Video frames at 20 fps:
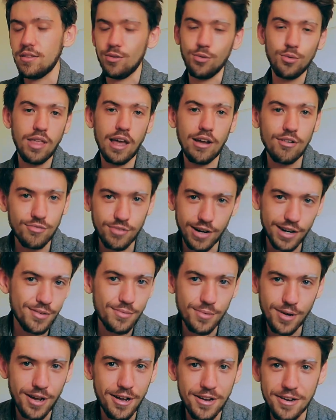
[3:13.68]
all that
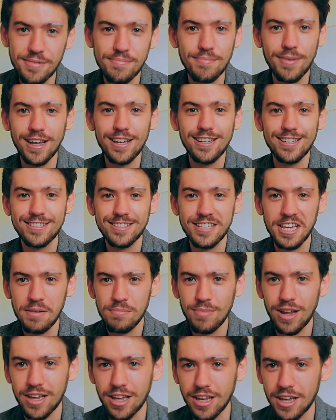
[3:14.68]
written work might
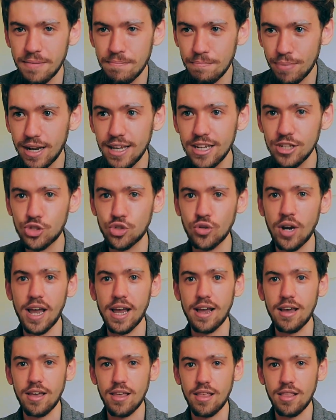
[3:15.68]
seem like a complete
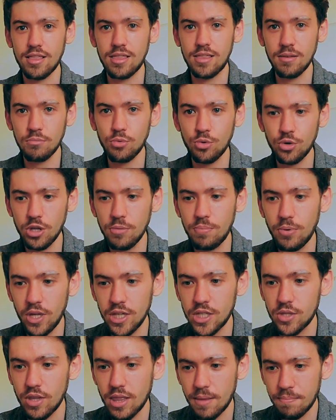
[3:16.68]
drag, the more you put
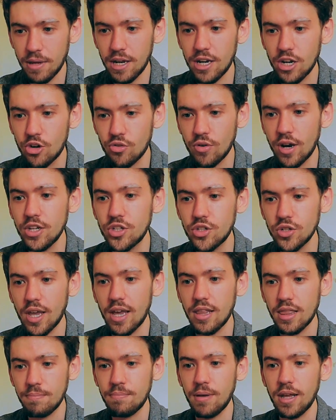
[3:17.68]
into it, the better grade you
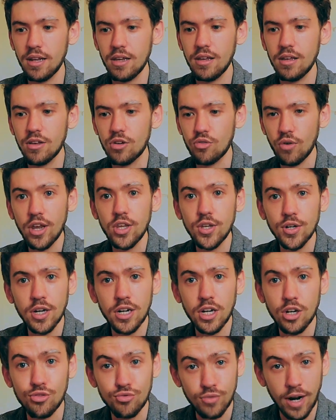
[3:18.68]
get, the better grade you're
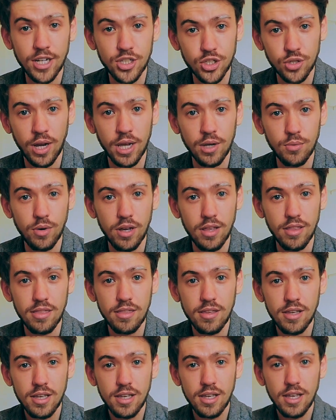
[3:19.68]
going to graduate with.
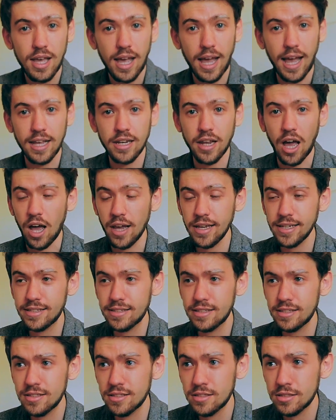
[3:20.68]
And I
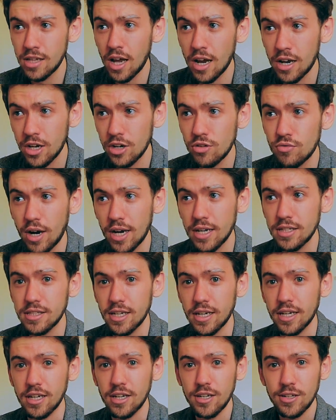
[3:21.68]
suck at
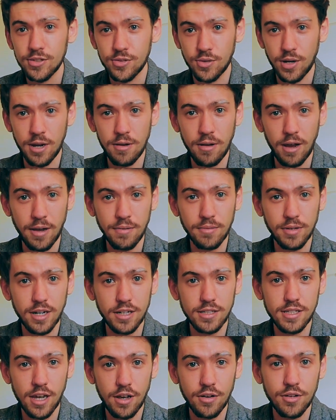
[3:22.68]
writing, so I'm going
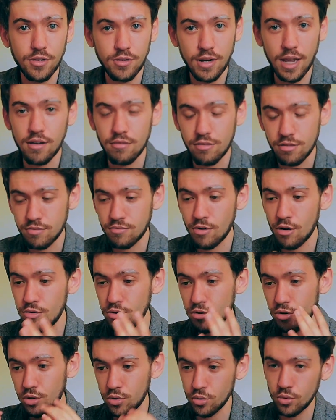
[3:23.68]
to tell you now, throw
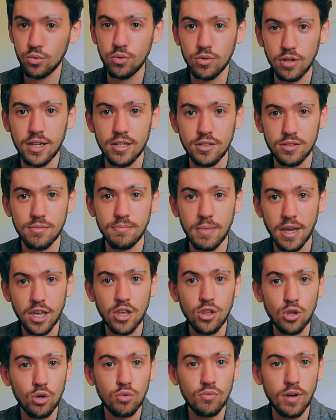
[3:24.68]
your all into
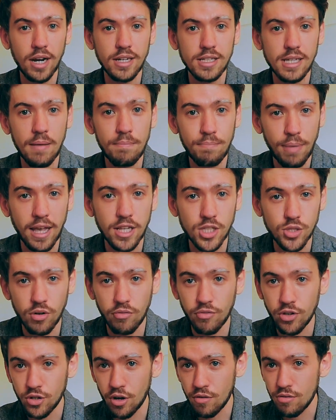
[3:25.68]
making your writing better
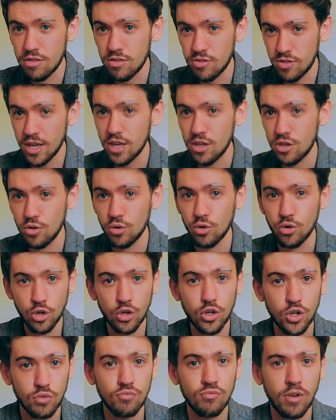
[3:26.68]
if you don't think you're
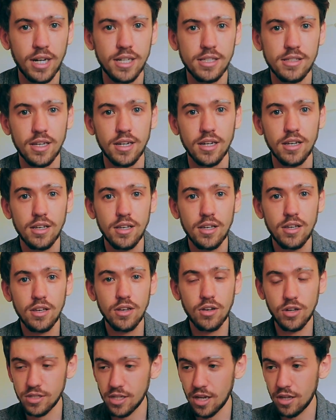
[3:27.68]
good at writing,
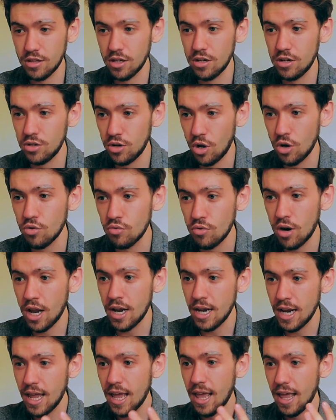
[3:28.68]
because in the long
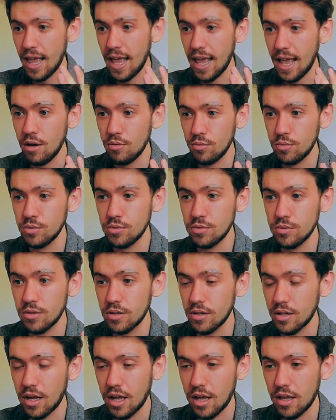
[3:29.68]
run, it
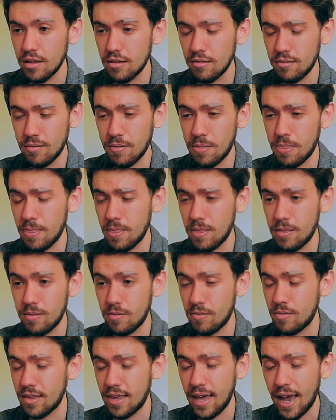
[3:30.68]
will
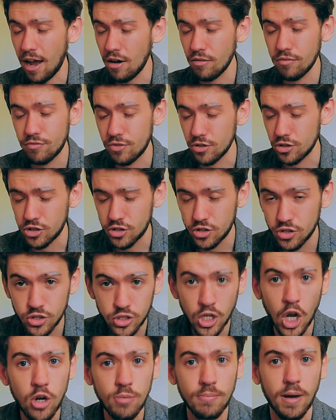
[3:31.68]
count for
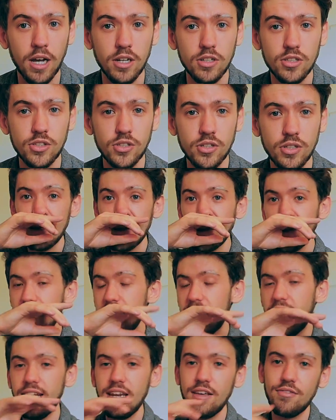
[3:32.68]
so much.
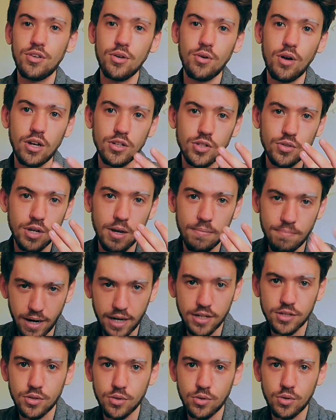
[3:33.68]
And if you are doing a
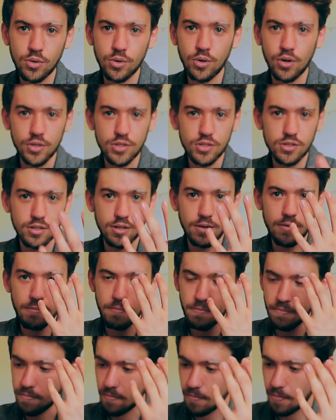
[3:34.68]
practical course,
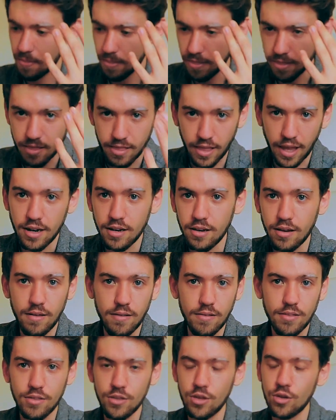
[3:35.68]
then
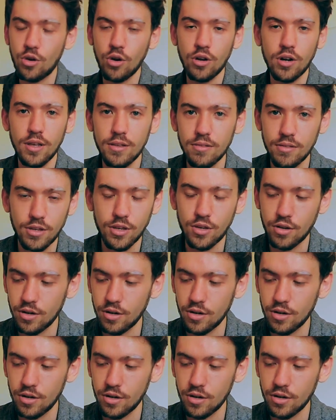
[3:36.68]
you gotta